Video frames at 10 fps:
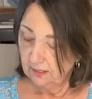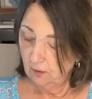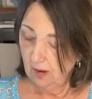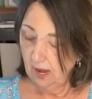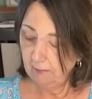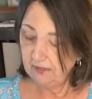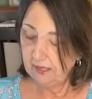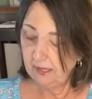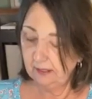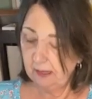So I'm
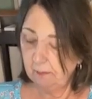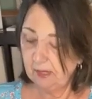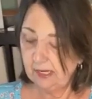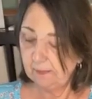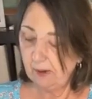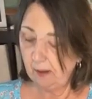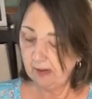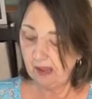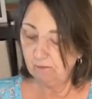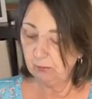thinking that bees
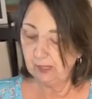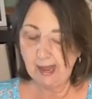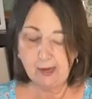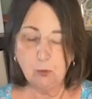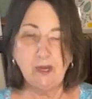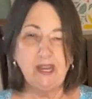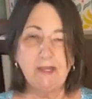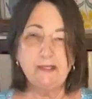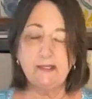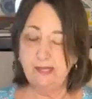probably have black
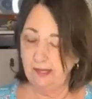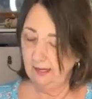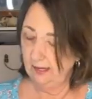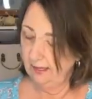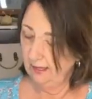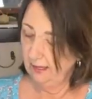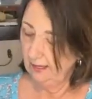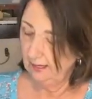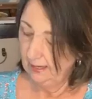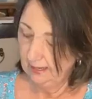wings
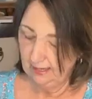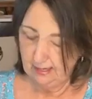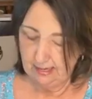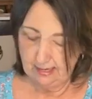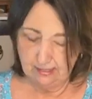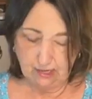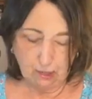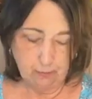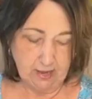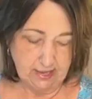and
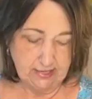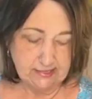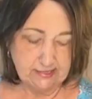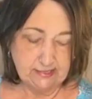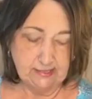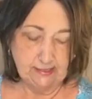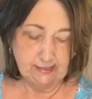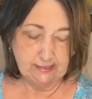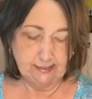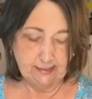yellow bodies.
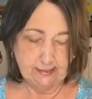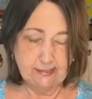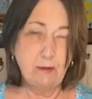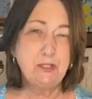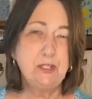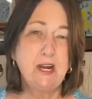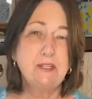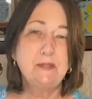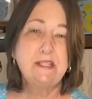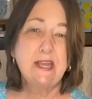Is that what you
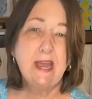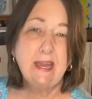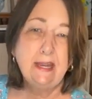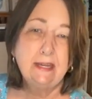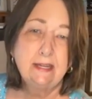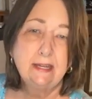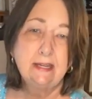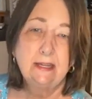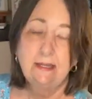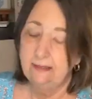guys would say?
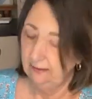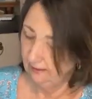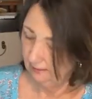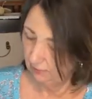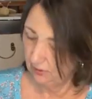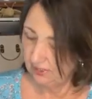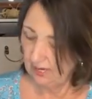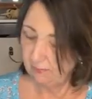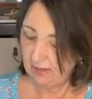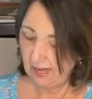Would you
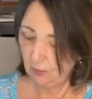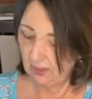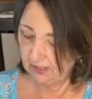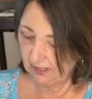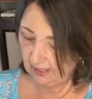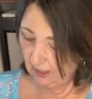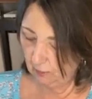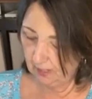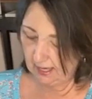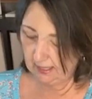say black wings and
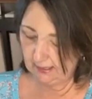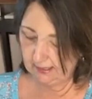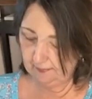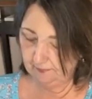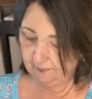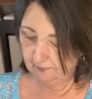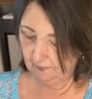yellow bodies?